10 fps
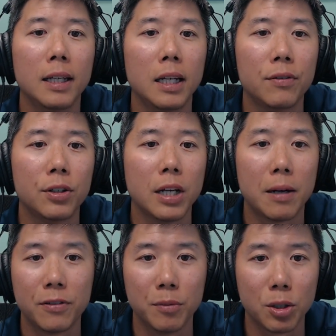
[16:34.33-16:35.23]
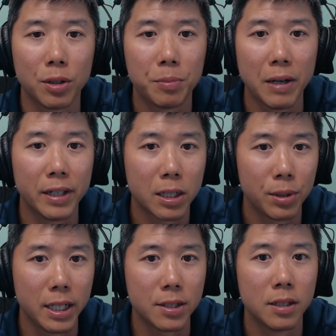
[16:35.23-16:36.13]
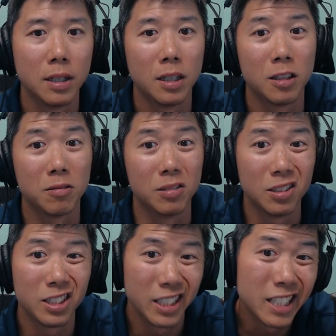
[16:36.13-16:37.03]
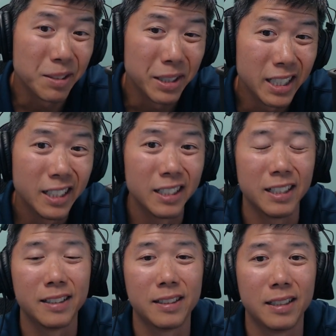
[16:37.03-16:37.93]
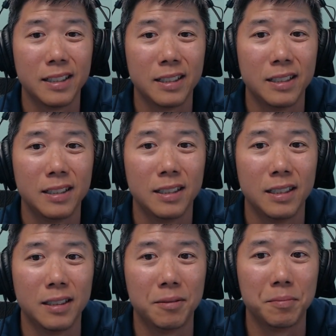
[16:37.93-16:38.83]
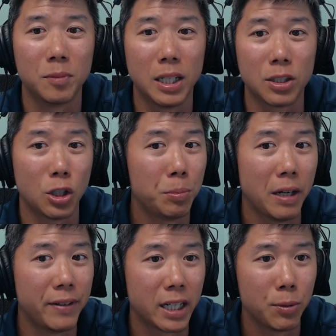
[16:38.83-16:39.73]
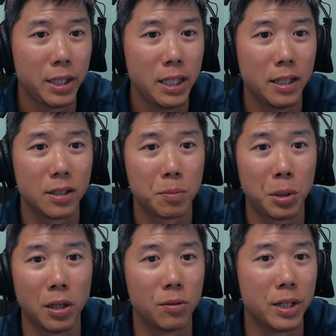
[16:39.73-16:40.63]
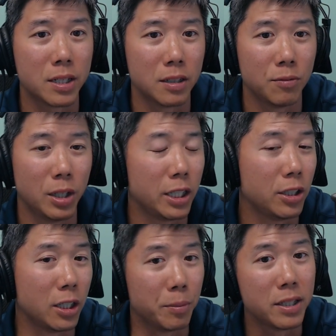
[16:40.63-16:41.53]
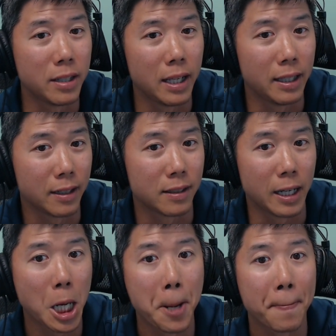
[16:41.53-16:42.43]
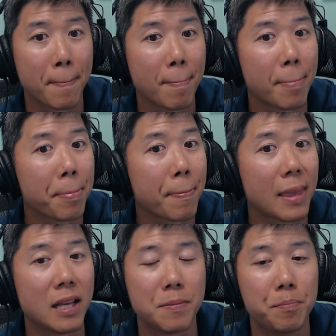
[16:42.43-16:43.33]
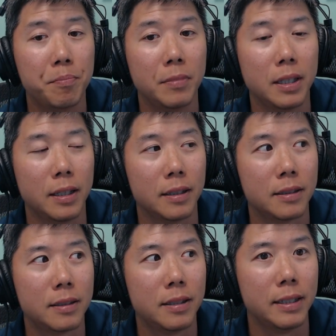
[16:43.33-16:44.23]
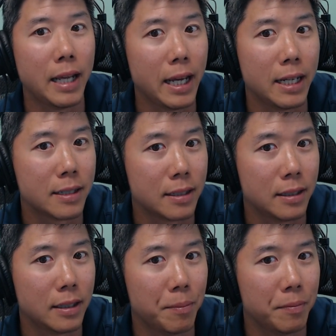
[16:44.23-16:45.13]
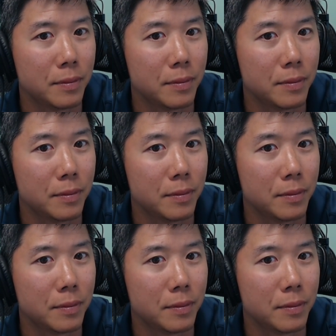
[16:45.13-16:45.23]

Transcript: If you're not familiar with private equities, well, you need to be, as a, uh, um, as a good private equity is part of the reason why you hear me say things like, "It's uh, today's the